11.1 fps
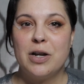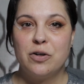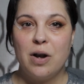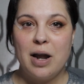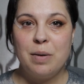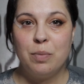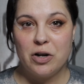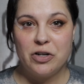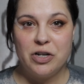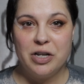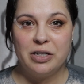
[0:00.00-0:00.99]
I tried
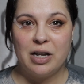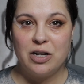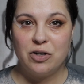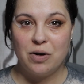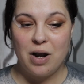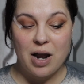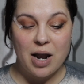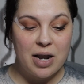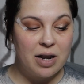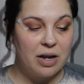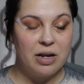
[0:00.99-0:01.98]
brushes, I
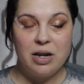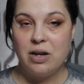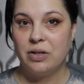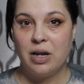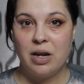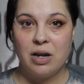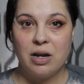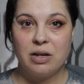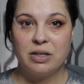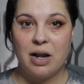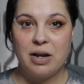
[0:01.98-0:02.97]
tried using
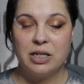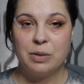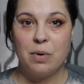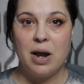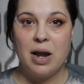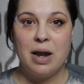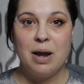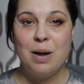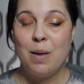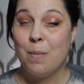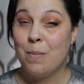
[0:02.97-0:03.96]
setting spray,
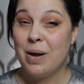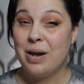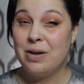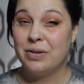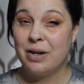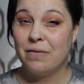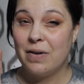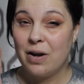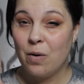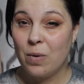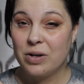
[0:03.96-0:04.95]
but using your
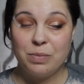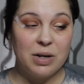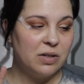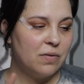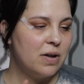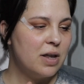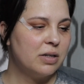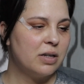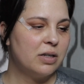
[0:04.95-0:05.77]
finger works best for this.